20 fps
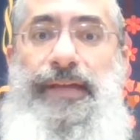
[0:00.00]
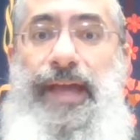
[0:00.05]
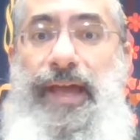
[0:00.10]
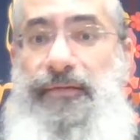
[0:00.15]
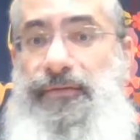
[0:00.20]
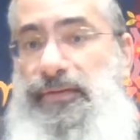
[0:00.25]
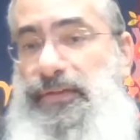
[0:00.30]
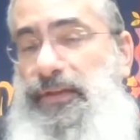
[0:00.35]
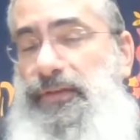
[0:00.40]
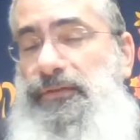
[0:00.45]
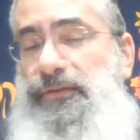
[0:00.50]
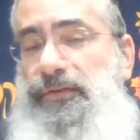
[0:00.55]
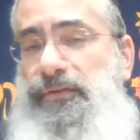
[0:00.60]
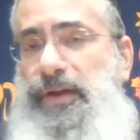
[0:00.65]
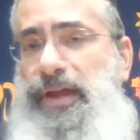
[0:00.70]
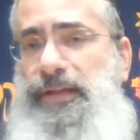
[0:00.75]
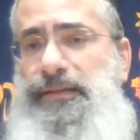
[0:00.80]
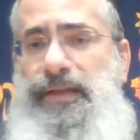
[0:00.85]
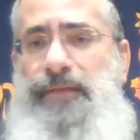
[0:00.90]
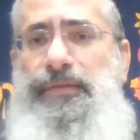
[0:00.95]
Everything's
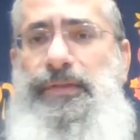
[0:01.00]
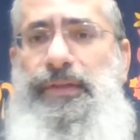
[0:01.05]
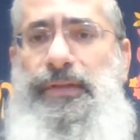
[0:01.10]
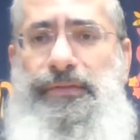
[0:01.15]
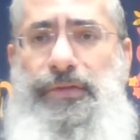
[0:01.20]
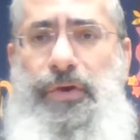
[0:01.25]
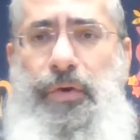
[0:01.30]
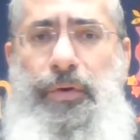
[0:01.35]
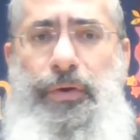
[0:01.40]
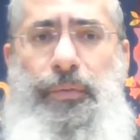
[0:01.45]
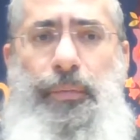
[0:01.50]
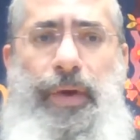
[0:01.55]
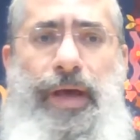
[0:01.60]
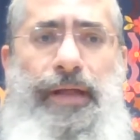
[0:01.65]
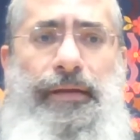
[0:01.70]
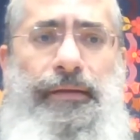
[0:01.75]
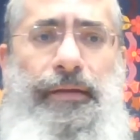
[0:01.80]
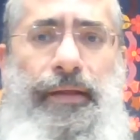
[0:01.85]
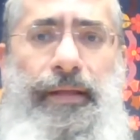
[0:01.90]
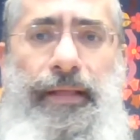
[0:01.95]
great, everything's going
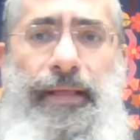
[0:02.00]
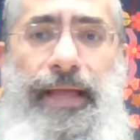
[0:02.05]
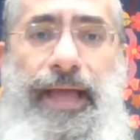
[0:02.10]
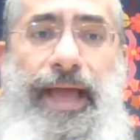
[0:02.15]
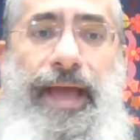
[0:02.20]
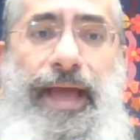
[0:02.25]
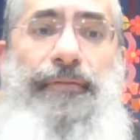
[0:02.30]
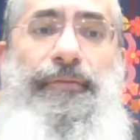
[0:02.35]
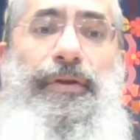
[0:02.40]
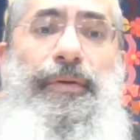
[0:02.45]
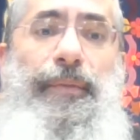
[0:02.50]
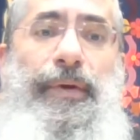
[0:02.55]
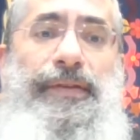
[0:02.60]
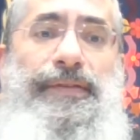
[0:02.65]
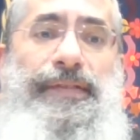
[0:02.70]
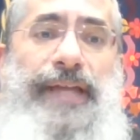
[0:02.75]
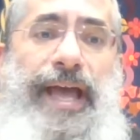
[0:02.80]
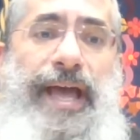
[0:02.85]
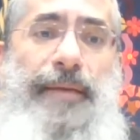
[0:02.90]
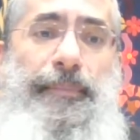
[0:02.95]
well,
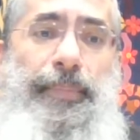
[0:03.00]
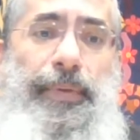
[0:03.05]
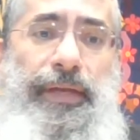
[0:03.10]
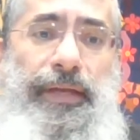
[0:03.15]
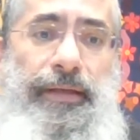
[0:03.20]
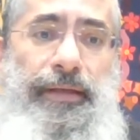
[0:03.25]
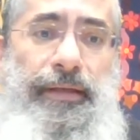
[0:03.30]
everyone's happy.